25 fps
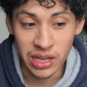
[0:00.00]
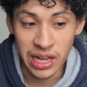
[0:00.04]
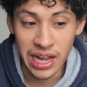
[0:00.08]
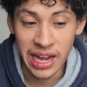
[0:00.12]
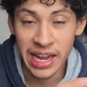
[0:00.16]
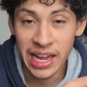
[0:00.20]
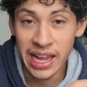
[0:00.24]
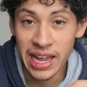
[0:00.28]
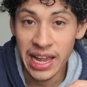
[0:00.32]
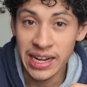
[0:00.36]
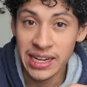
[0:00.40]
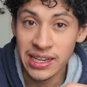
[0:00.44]

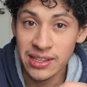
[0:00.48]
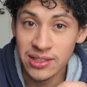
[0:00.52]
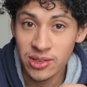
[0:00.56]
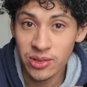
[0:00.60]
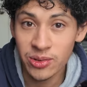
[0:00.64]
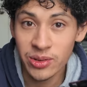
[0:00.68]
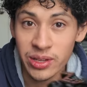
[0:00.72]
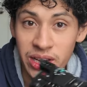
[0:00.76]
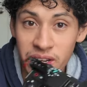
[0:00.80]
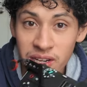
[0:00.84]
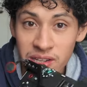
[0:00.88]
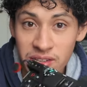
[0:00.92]
light and it's
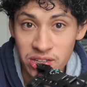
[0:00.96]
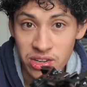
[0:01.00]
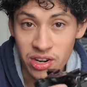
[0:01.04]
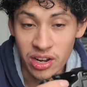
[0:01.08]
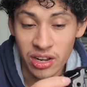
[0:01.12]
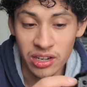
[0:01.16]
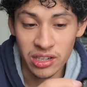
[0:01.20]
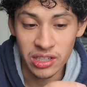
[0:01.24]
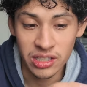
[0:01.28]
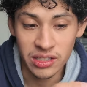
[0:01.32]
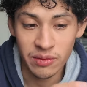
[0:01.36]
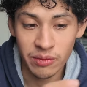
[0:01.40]
only
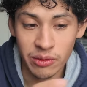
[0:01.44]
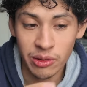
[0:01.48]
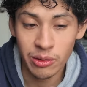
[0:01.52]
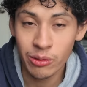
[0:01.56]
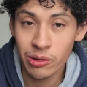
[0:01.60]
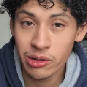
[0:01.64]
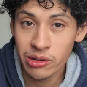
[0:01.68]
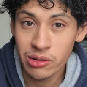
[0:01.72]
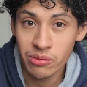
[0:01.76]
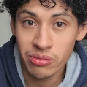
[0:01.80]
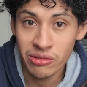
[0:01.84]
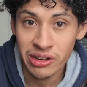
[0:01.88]
$100. If you
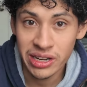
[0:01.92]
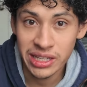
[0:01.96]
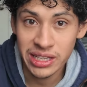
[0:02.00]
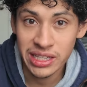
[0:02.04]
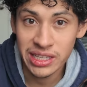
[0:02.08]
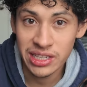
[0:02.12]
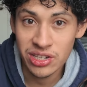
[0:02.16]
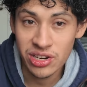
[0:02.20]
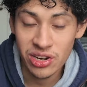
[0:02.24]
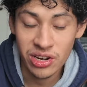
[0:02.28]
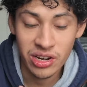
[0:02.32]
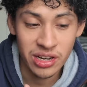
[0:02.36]
were to break
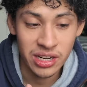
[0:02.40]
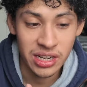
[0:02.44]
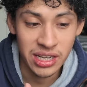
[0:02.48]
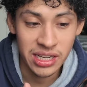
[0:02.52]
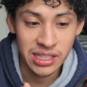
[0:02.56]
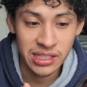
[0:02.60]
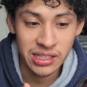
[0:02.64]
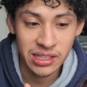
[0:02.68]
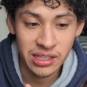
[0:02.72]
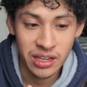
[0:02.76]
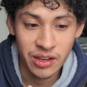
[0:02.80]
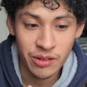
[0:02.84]
this, you could
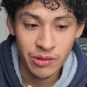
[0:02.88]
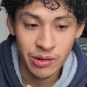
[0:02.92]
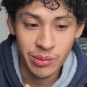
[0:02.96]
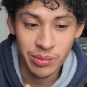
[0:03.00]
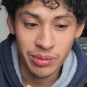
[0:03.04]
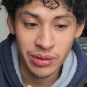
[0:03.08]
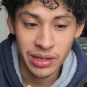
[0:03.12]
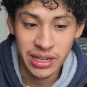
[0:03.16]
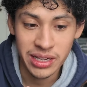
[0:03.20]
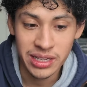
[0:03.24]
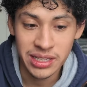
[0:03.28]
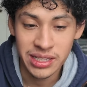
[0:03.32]
easily
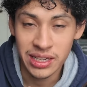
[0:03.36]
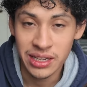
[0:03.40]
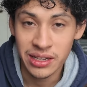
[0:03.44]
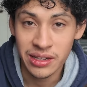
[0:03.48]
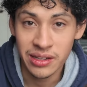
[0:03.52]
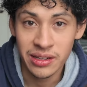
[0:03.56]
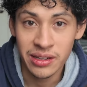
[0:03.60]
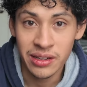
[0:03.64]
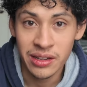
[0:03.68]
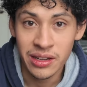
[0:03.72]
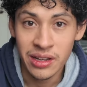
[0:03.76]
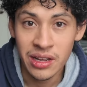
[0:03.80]
replace
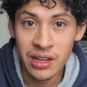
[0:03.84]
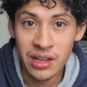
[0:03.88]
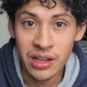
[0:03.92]
it